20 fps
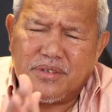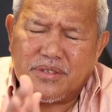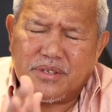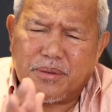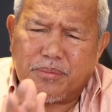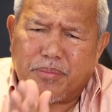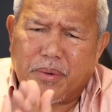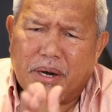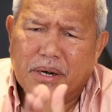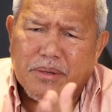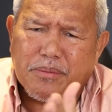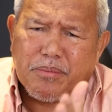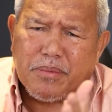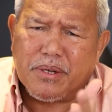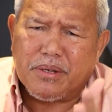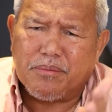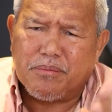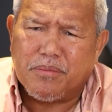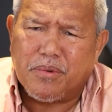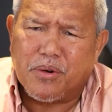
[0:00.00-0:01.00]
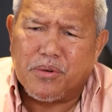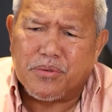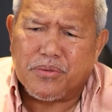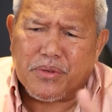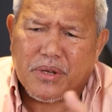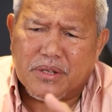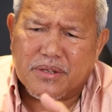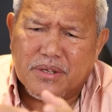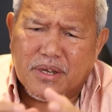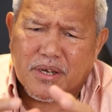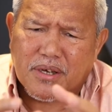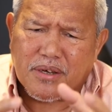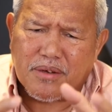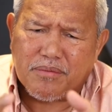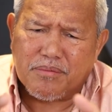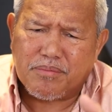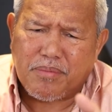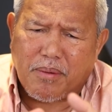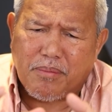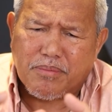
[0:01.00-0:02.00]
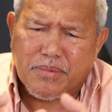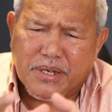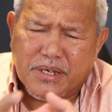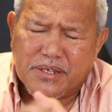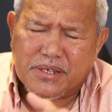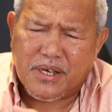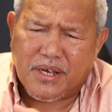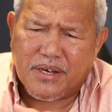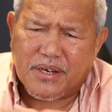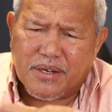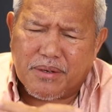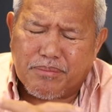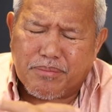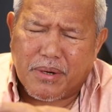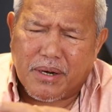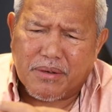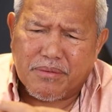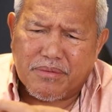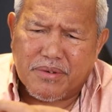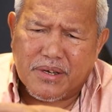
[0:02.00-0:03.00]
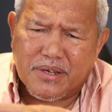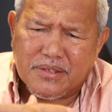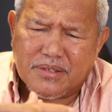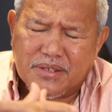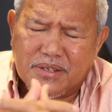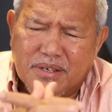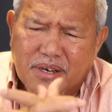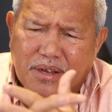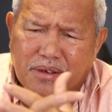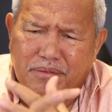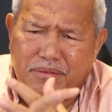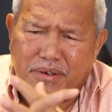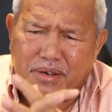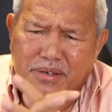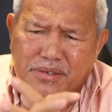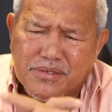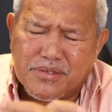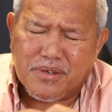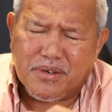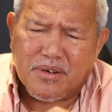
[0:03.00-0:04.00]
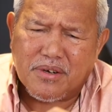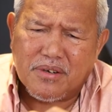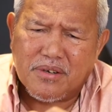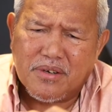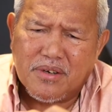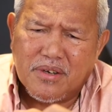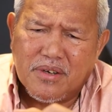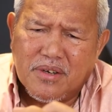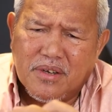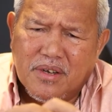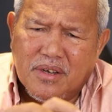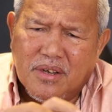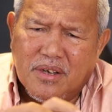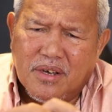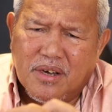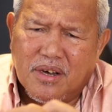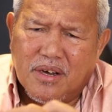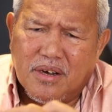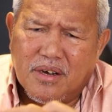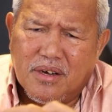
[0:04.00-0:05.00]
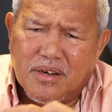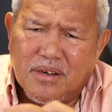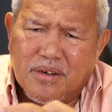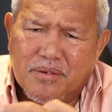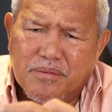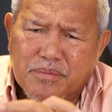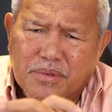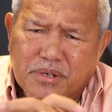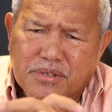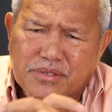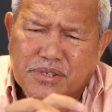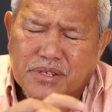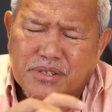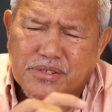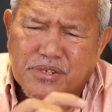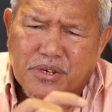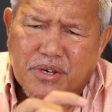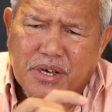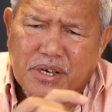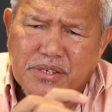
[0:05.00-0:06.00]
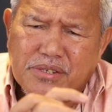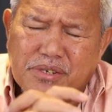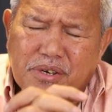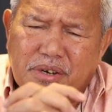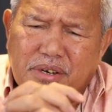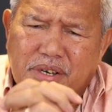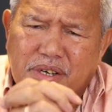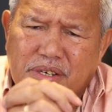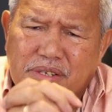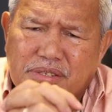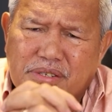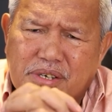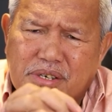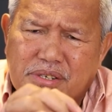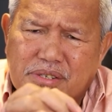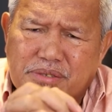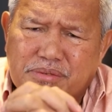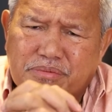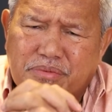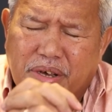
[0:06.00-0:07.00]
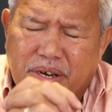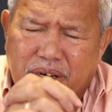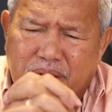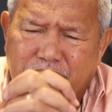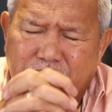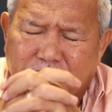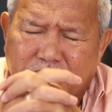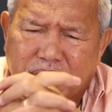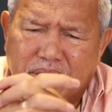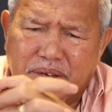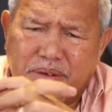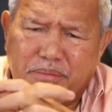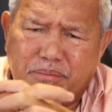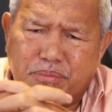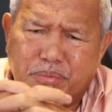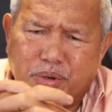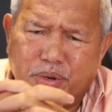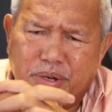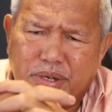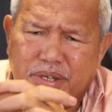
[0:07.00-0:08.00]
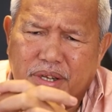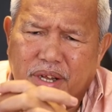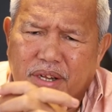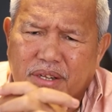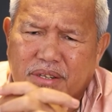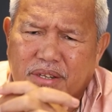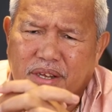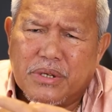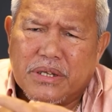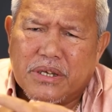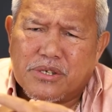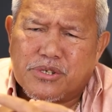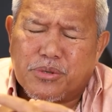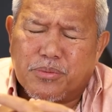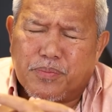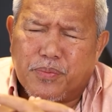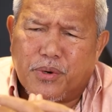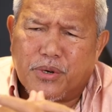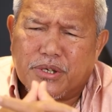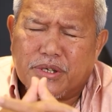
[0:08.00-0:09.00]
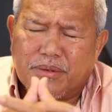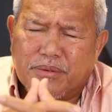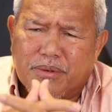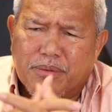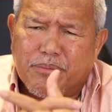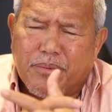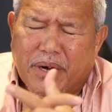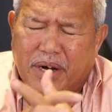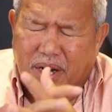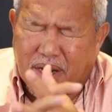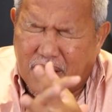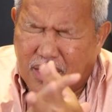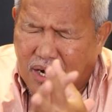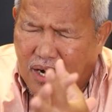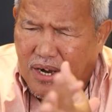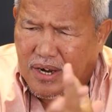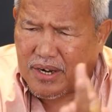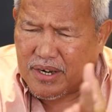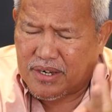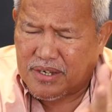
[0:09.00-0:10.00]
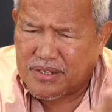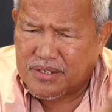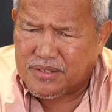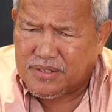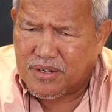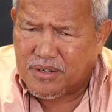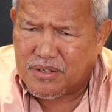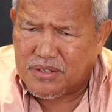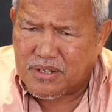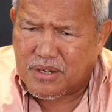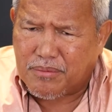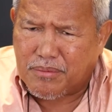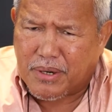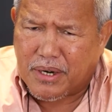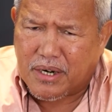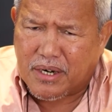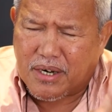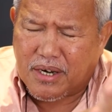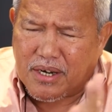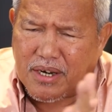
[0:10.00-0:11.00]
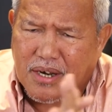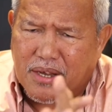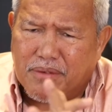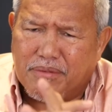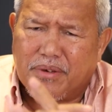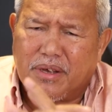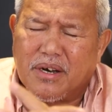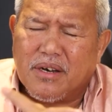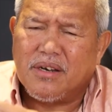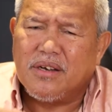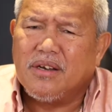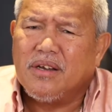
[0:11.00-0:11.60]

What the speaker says: department, both at the public and the private levels, so, because education is very, very important. With the support of the barangays, no? The barangay level,